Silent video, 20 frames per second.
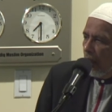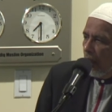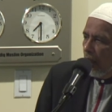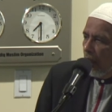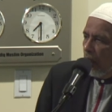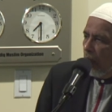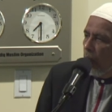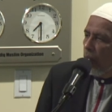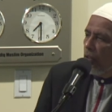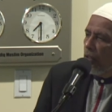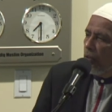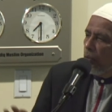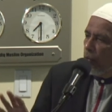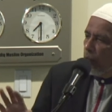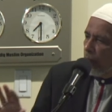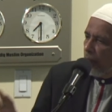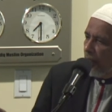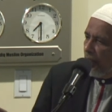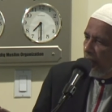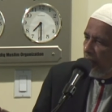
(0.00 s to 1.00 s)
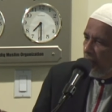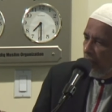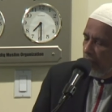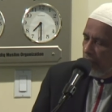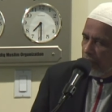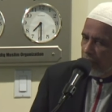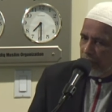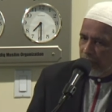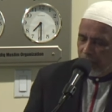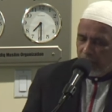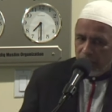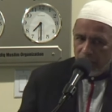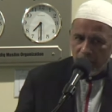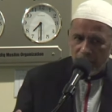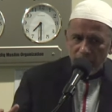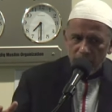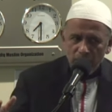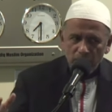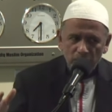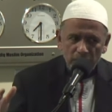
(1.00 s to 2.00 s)
O you who believe,
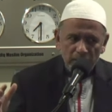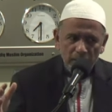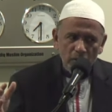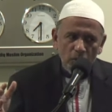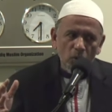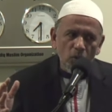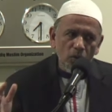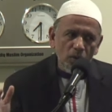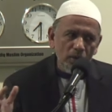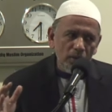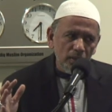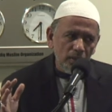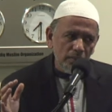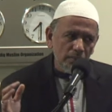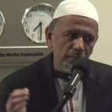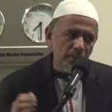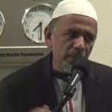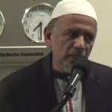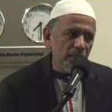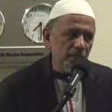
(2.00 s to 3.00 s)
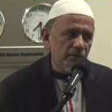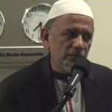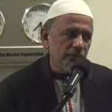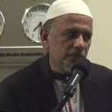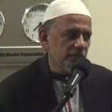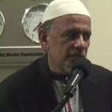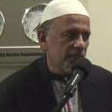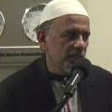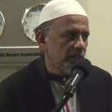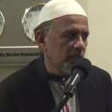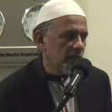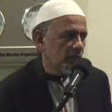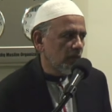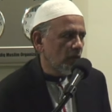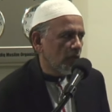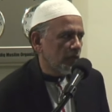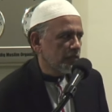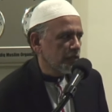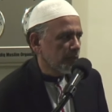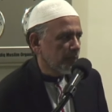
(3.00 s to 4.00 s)
we are all believers in
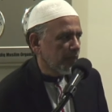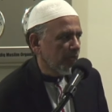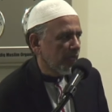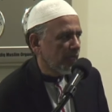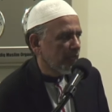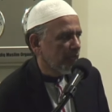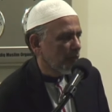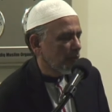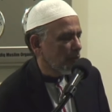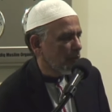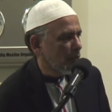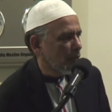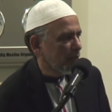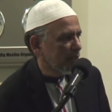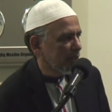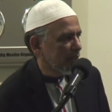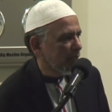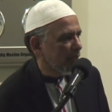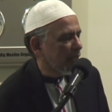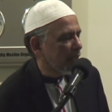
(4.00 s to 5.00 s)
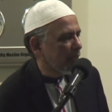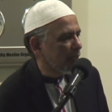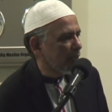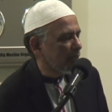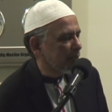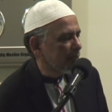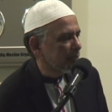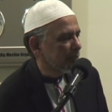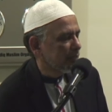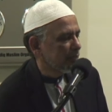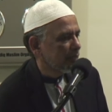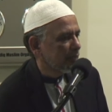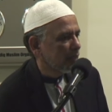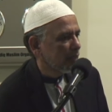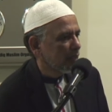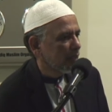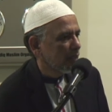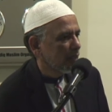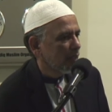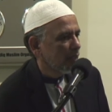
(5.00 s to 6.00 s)
Allah subhanahu wa ta'ala.
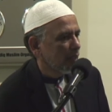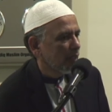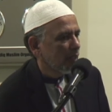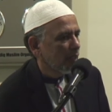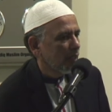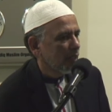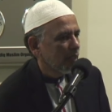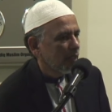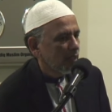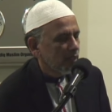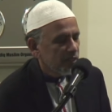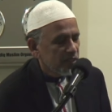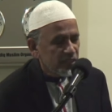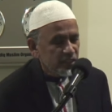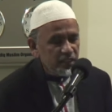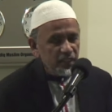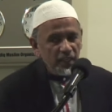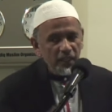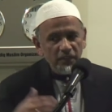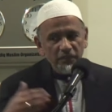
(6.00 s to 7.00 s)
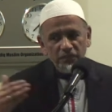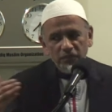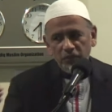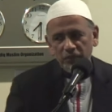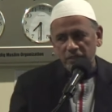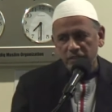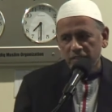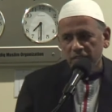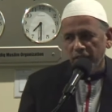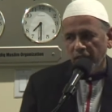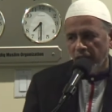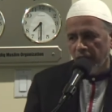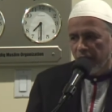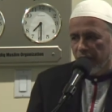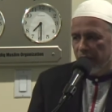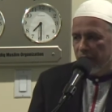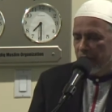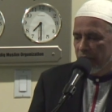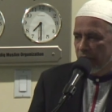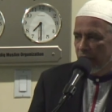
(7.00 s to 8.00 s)
Save
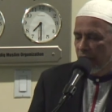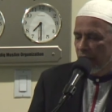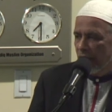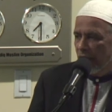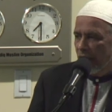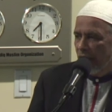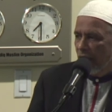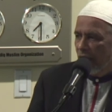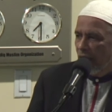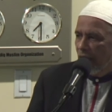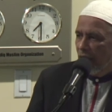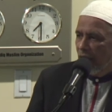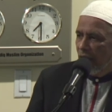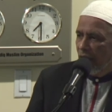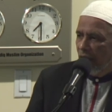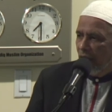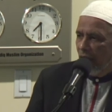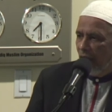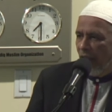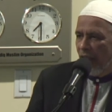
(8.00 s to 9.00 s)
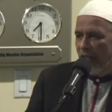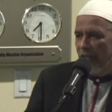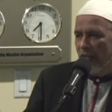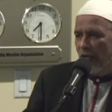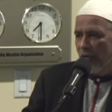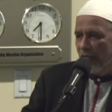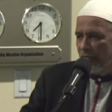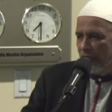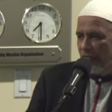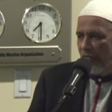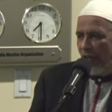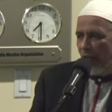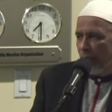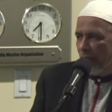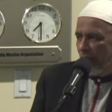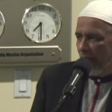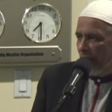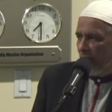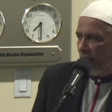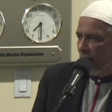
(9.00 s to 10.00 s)
yourselves and your
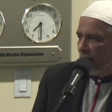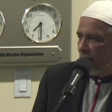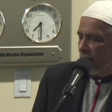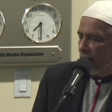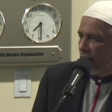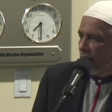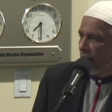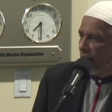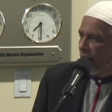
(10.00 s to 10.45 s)
families